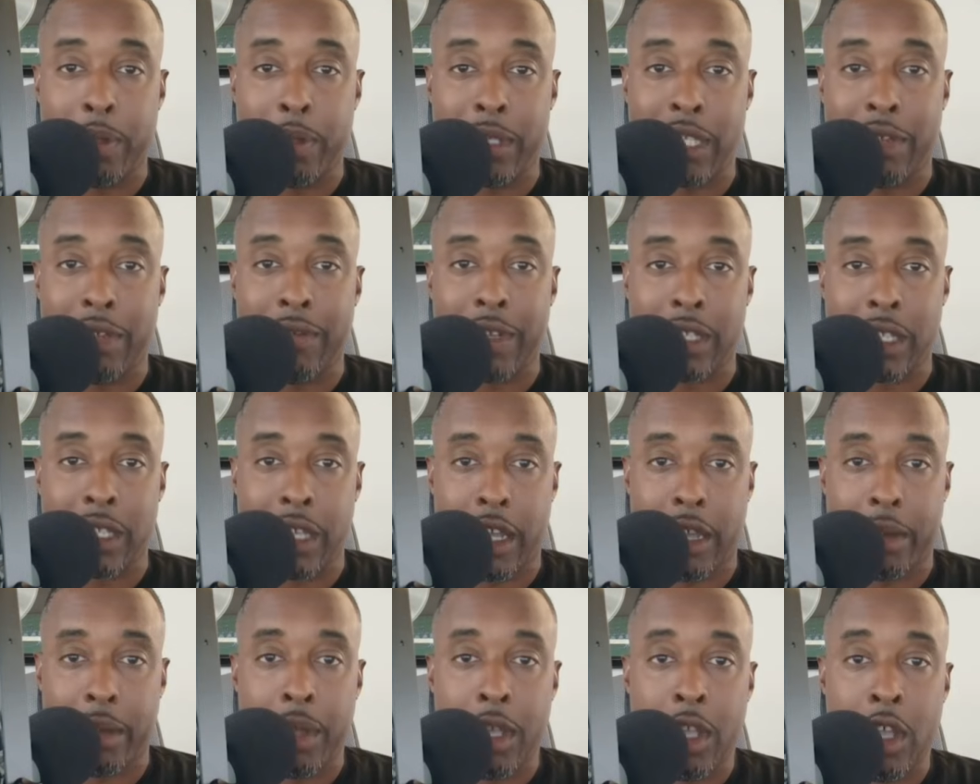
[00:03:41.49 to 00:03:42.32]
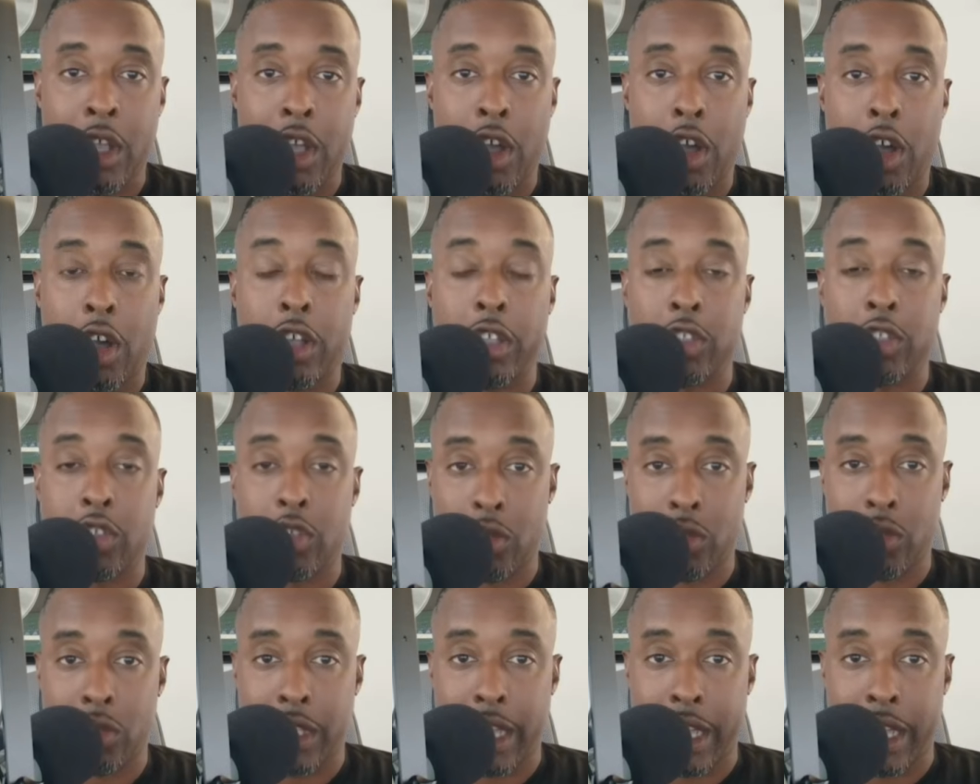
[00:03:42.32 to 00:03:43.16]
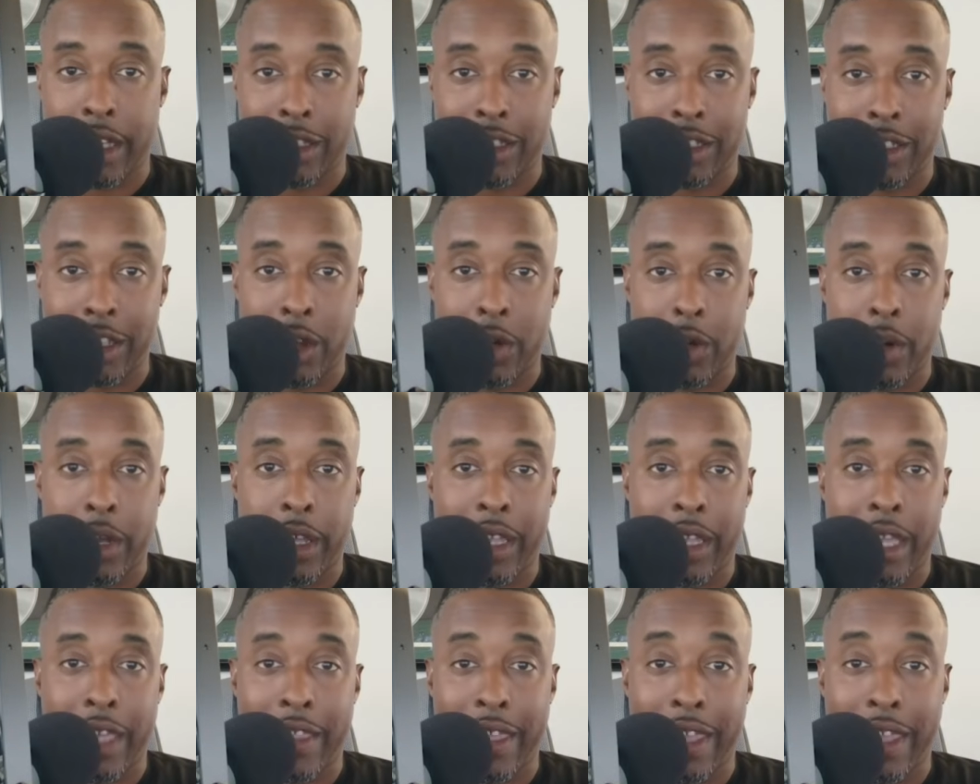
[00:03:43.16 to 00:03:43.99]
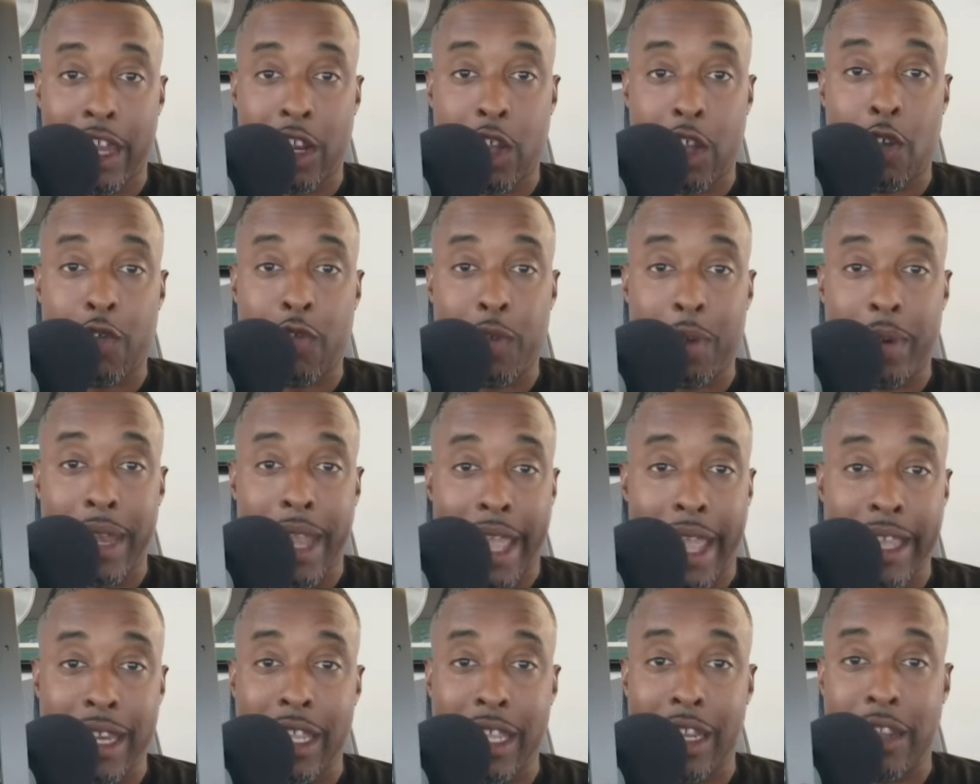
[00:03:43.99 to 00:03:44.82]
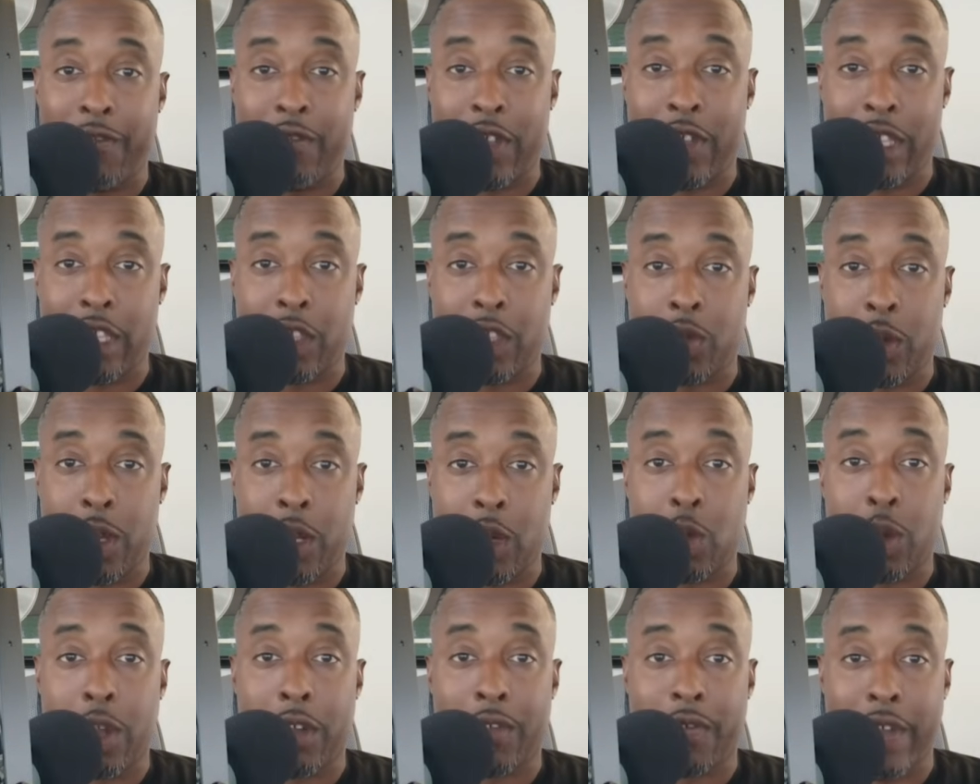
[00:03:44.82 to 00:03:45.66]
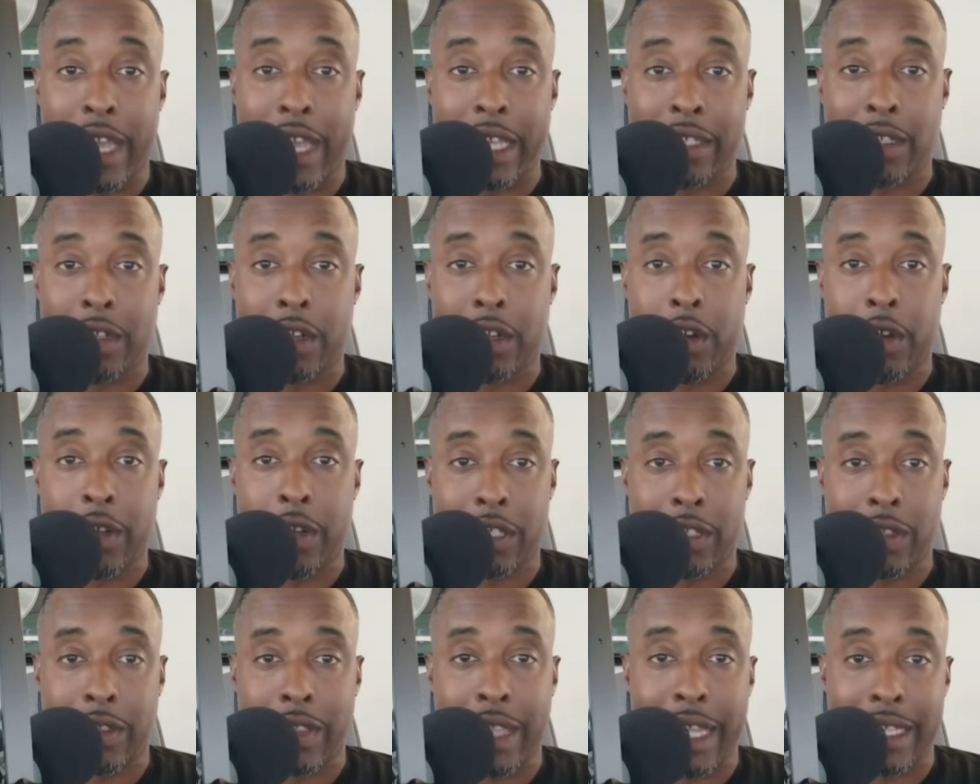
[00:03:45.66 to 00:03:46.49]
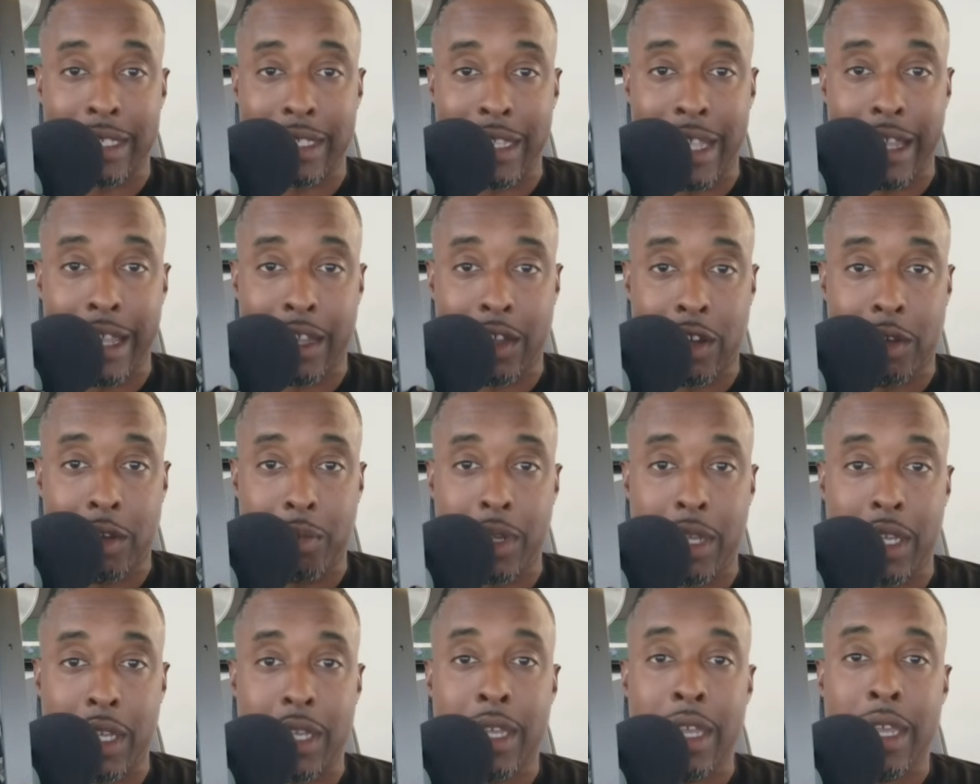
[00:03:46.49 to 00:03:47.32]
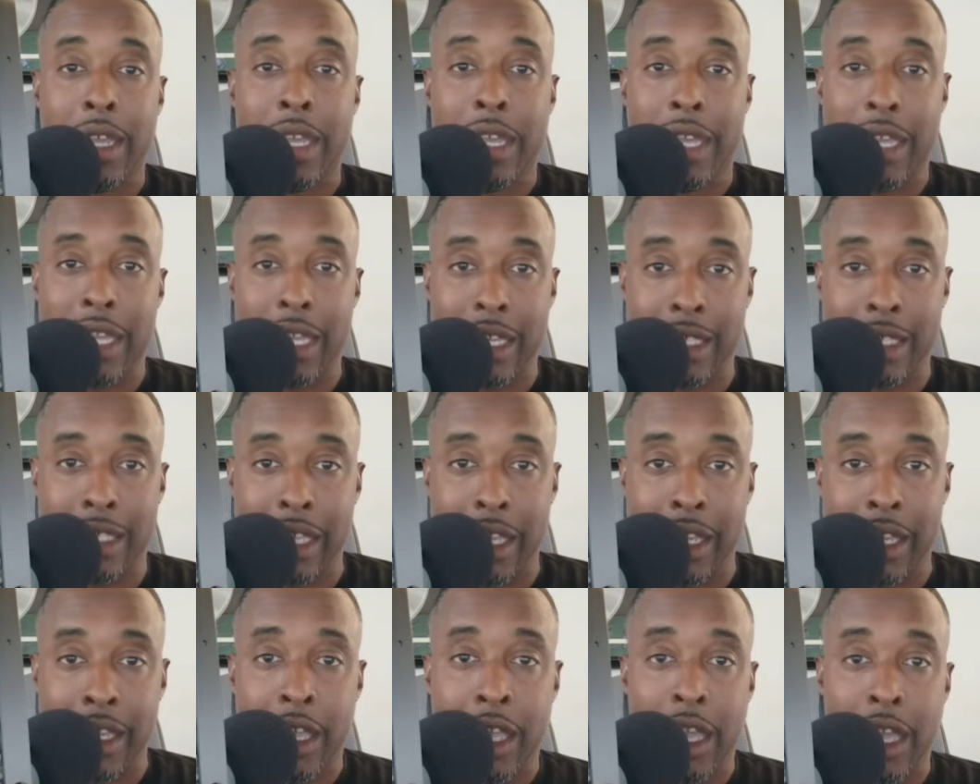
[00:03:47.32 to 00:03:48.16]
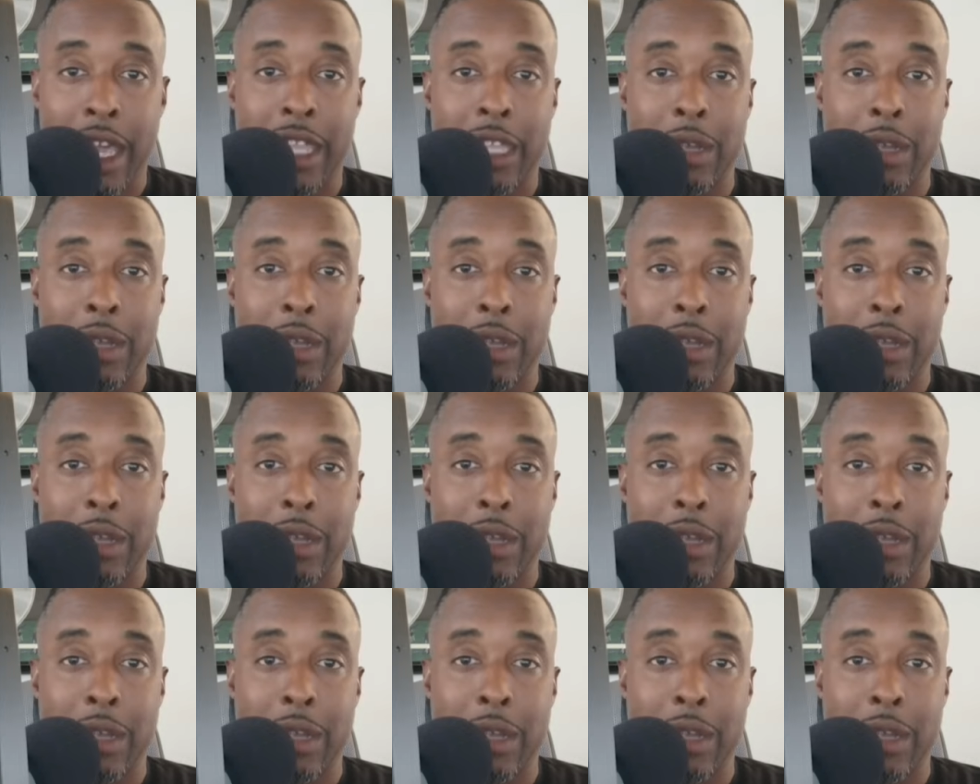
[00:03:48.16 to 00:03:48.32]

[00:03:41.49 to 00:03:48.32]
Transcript: Pacific time on Tuesday. So, yeah, they got to go from 90 to 53 quick, fast, and hurry. So that's not going to be easy.